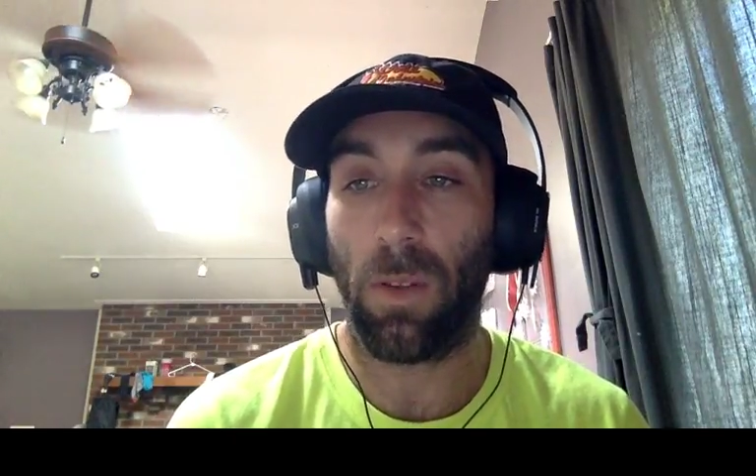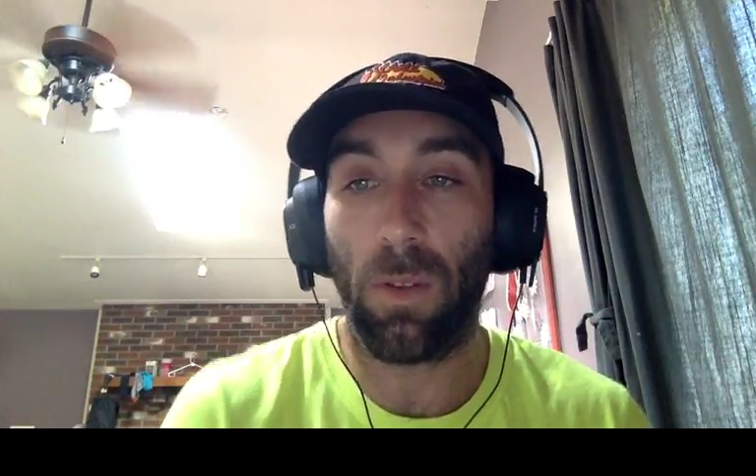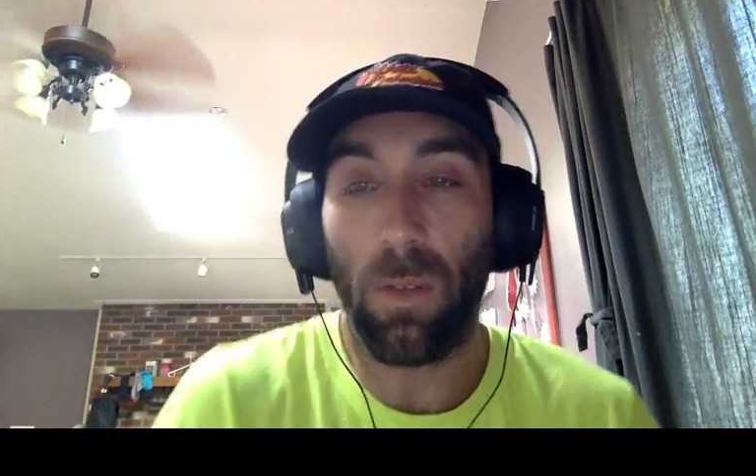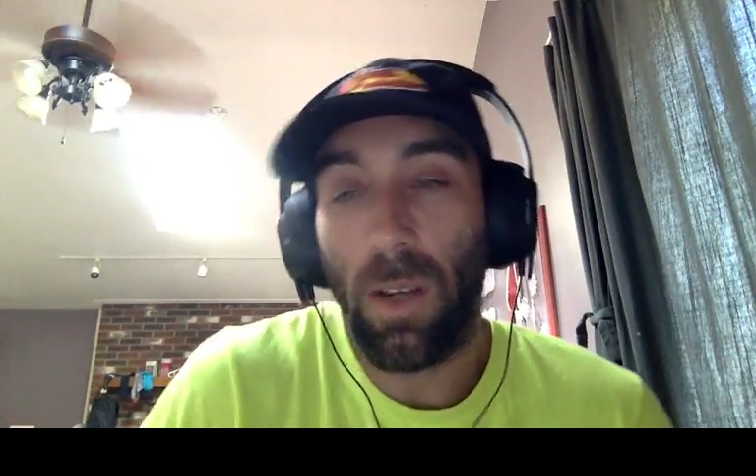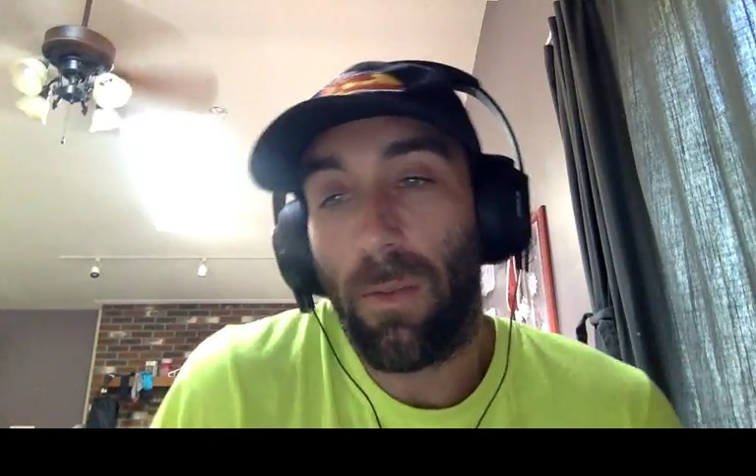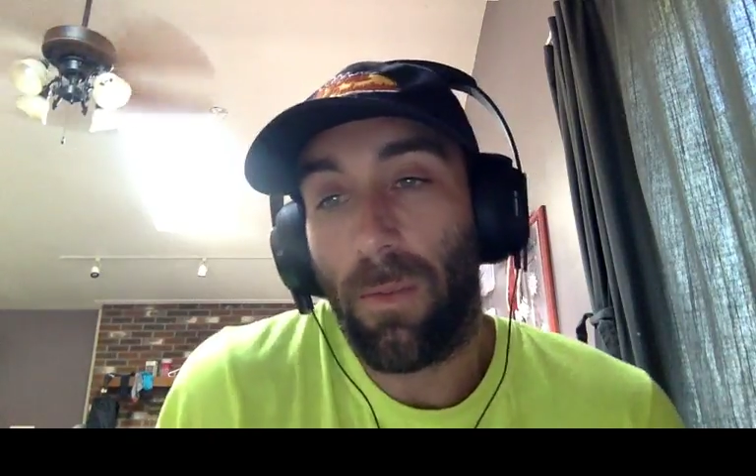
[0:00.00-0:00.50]
You
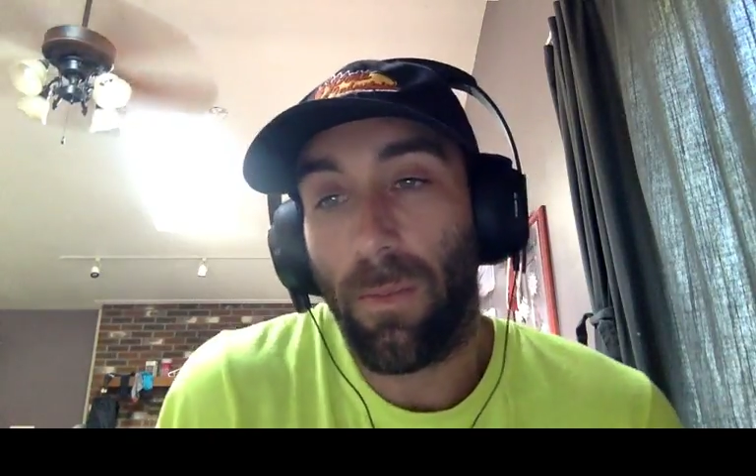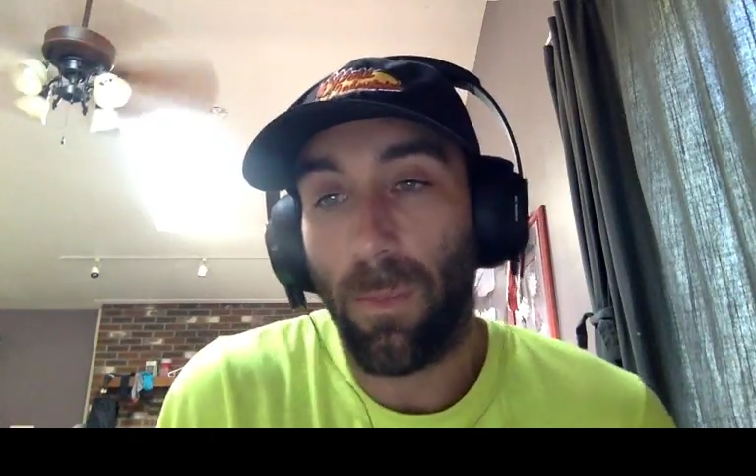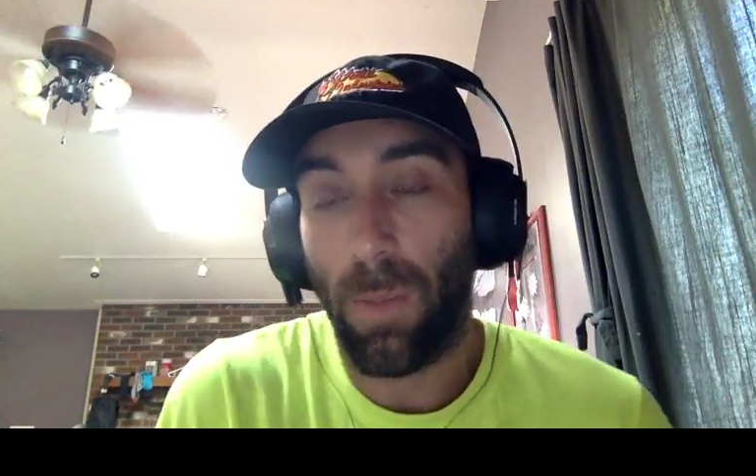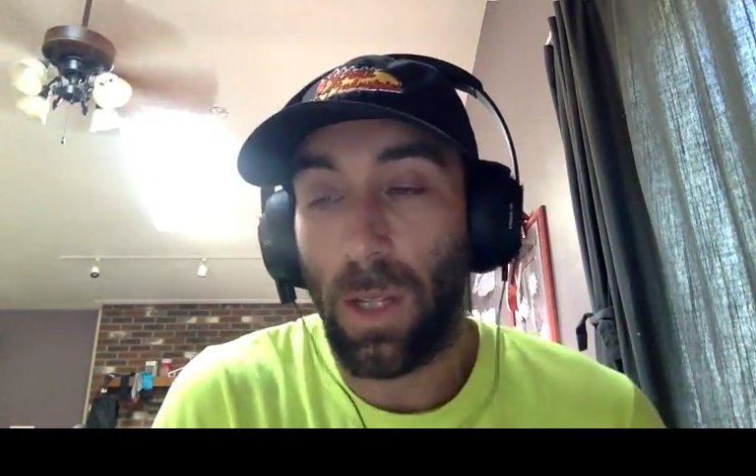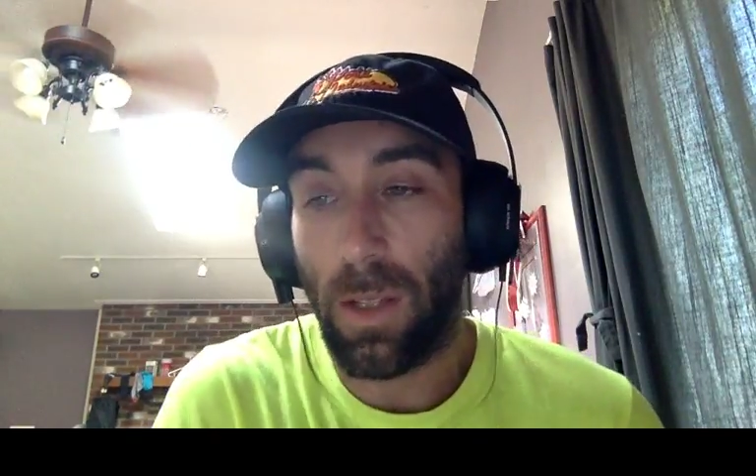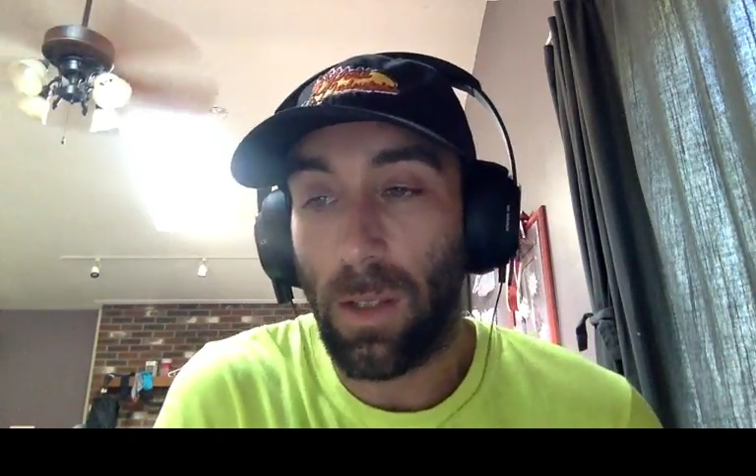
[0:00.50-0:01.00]
do that
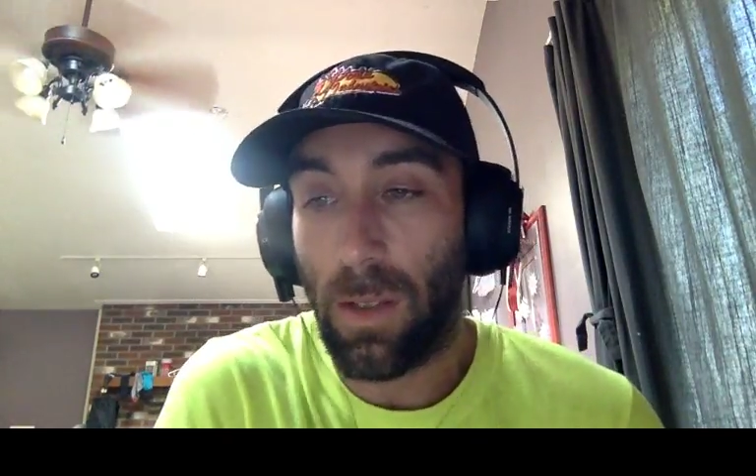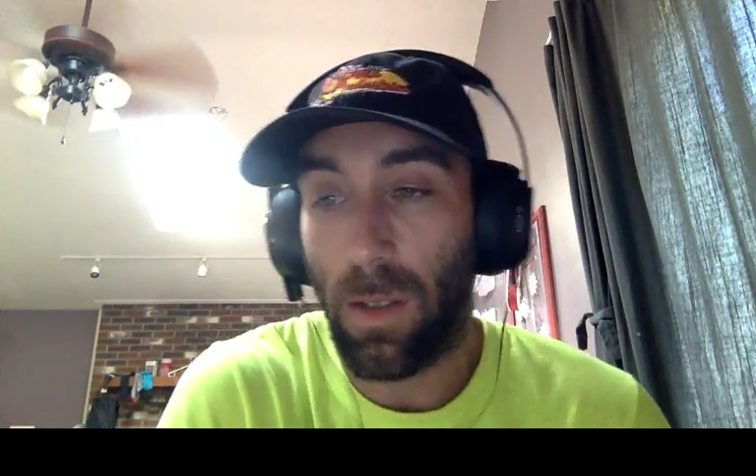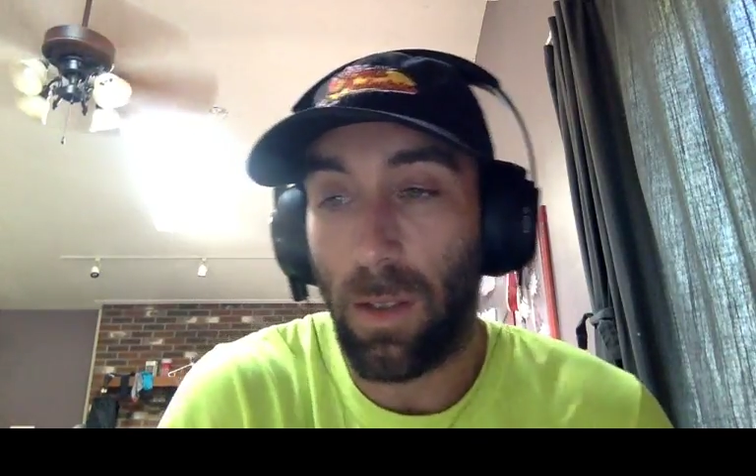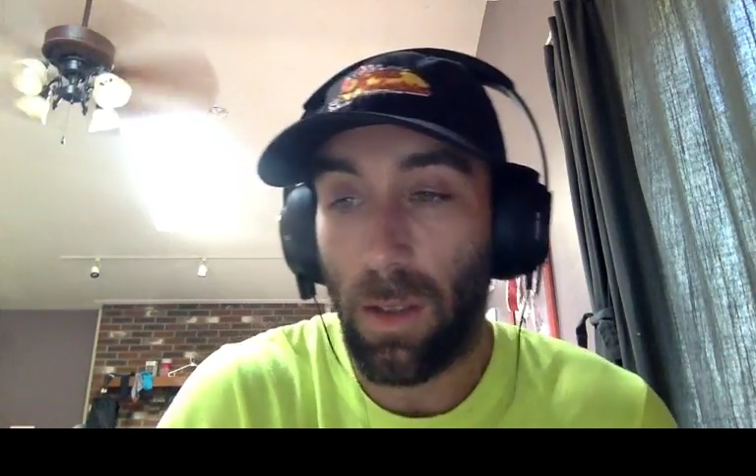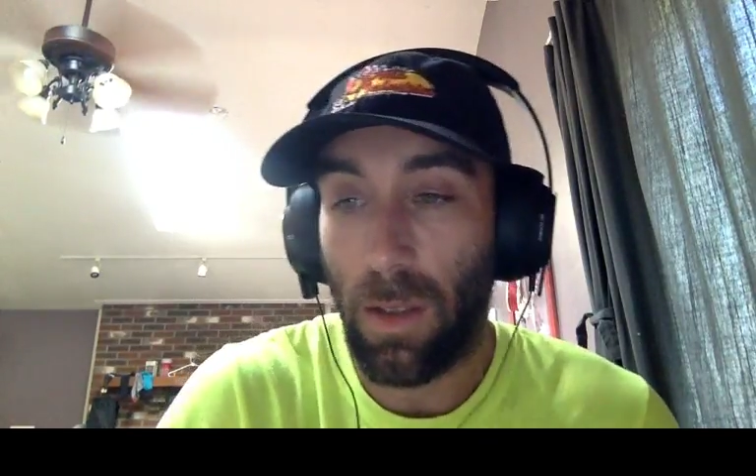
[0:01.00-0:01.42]
because,